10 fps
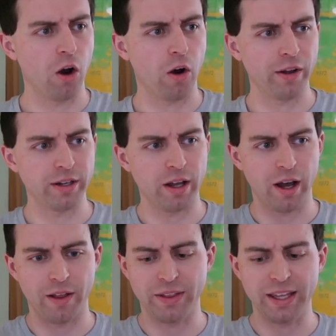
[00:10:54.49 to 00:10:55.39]
on
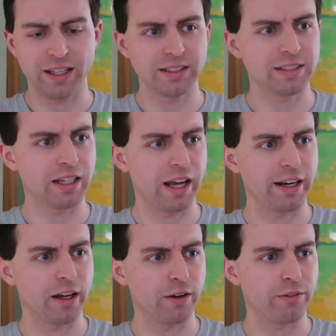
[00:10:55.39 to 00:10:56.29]
the
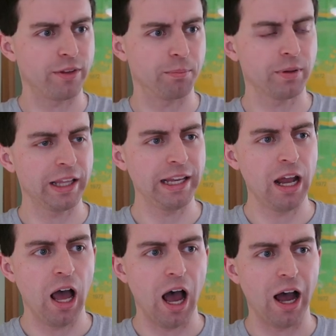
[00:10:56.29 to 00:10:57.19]
inside of the
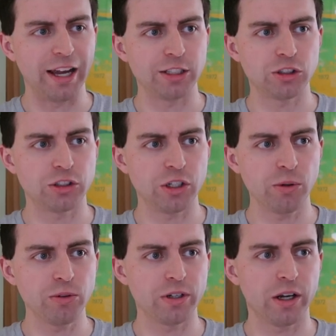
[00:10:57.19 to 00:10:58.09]
plate. I
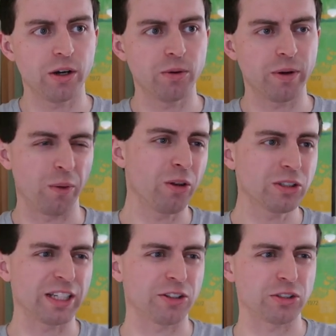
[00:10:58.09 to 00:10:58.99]
don't know. Well, it
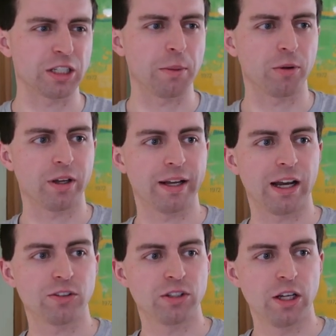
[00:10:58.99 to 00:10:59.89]
looks like there's a couple
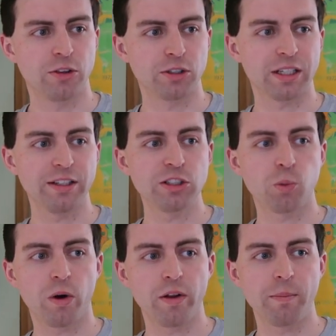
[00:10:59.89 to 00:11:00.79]
cutouts. There's at least
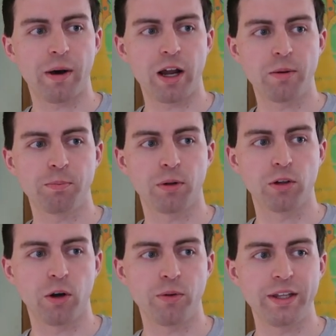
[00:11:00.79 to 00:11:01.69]
one on the bottom
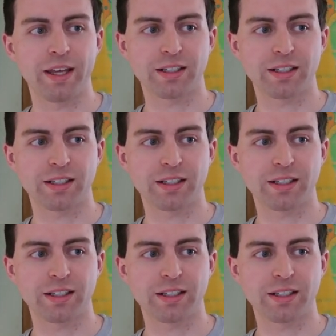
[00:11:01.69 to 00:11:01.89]
below the